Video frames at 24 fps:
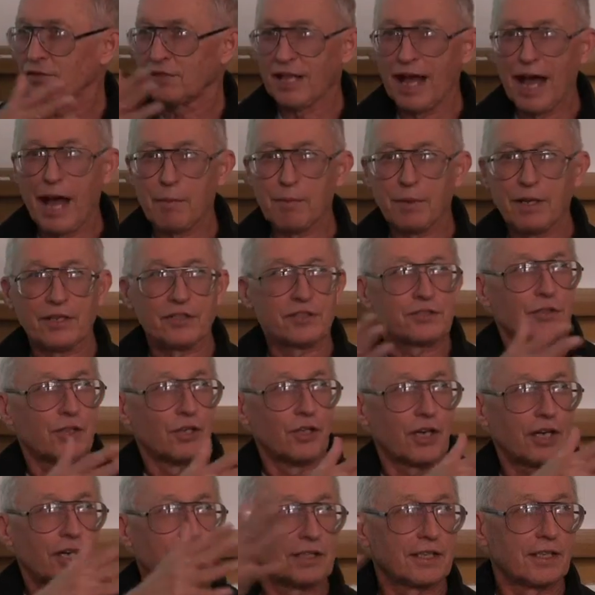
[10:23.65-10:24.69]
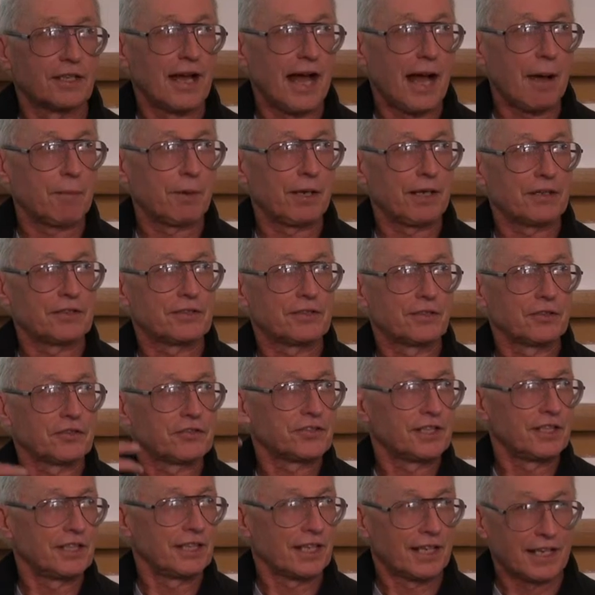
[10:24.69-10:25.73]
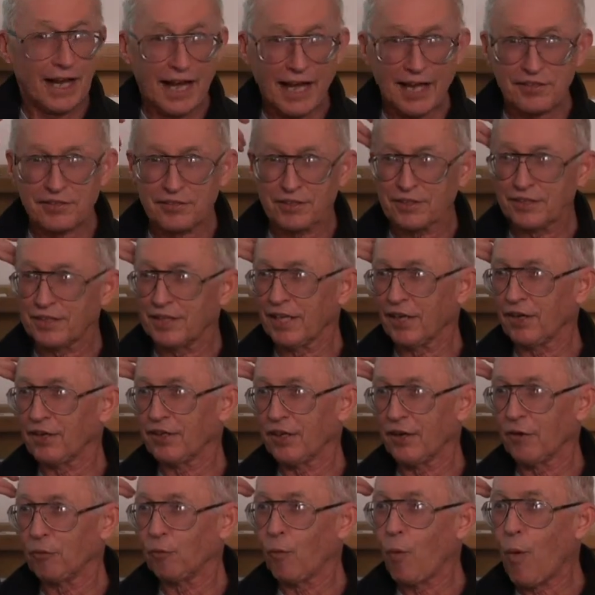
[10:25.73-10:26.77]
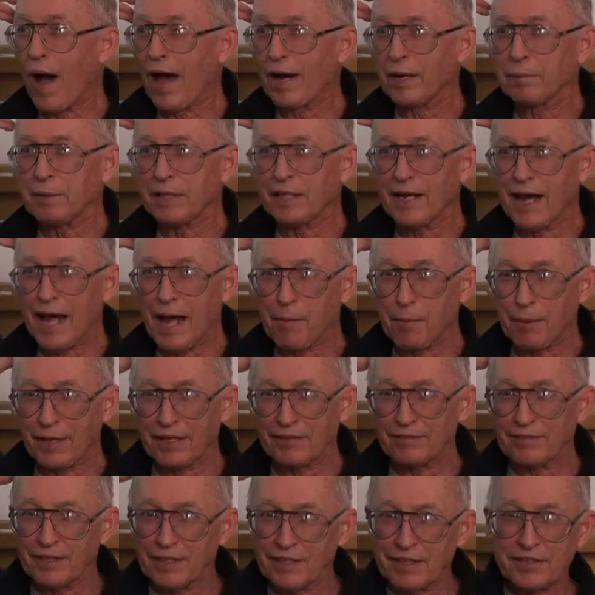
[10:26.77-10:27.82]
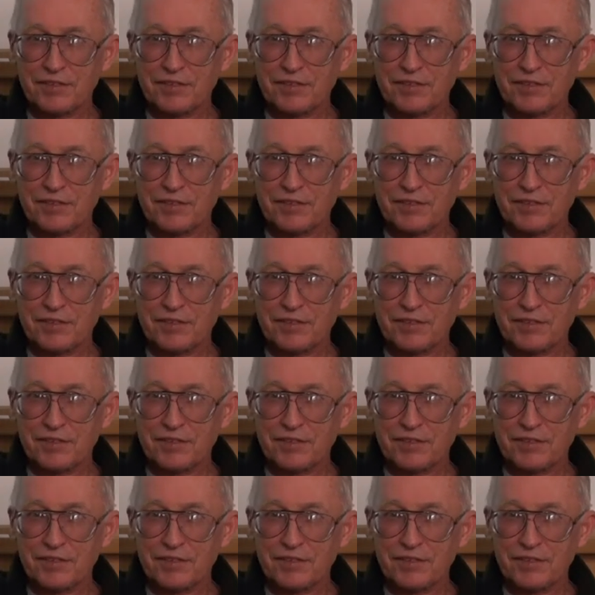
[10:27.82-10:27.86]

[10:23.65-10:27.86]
dominance, look at the dominance. You'll see the guys that want to be dominant